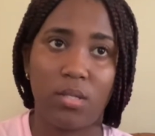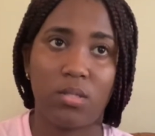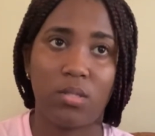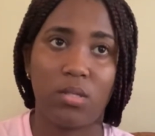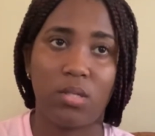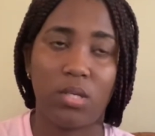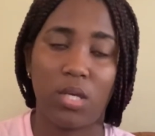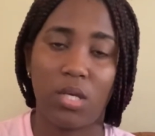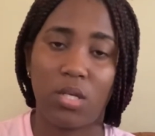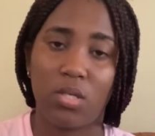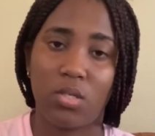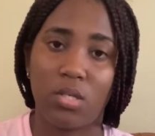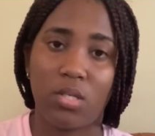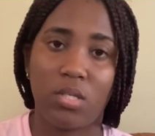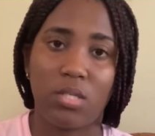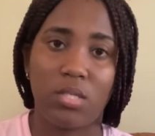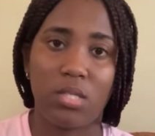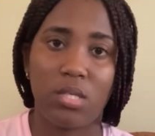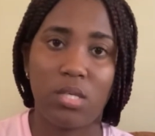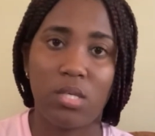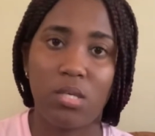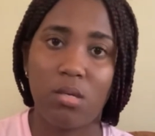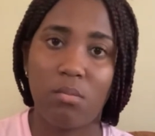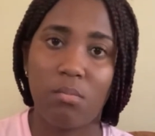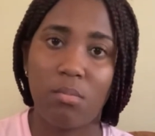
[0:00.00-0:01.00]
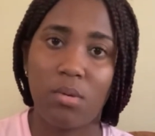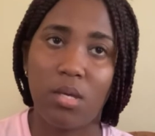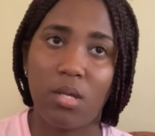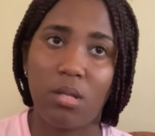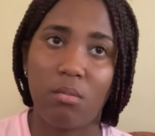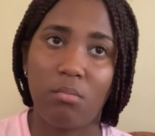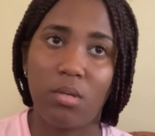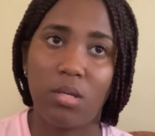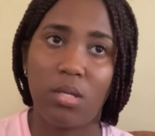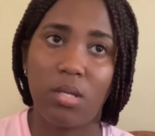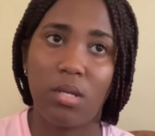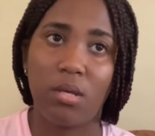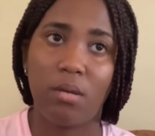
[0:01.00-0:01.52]
So they just emailed
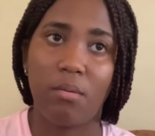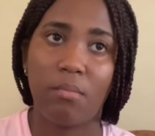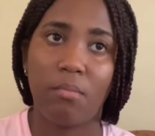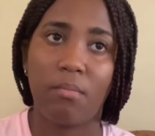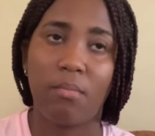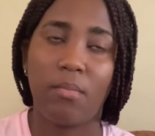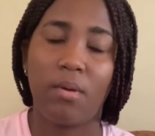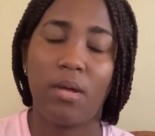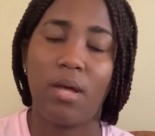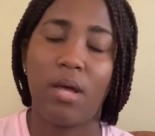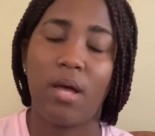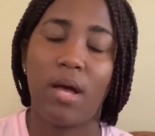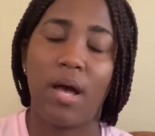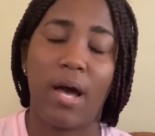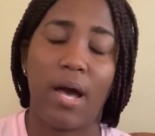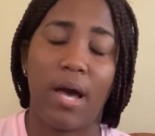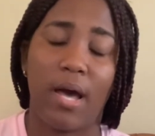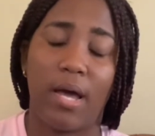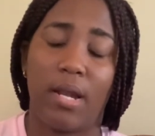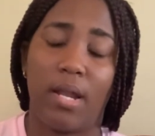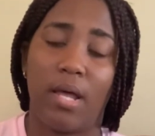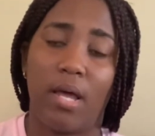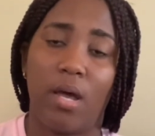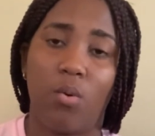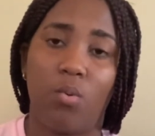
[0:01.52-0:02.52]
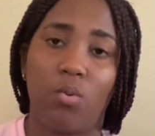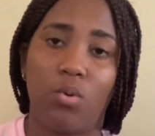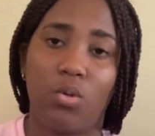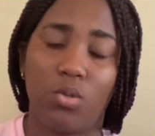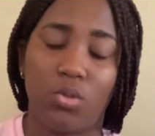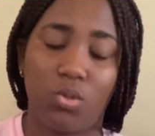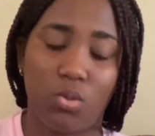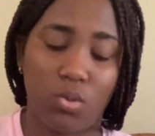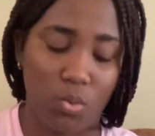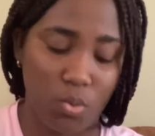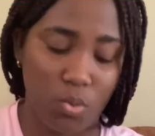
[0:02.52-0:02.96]
me them, and I was.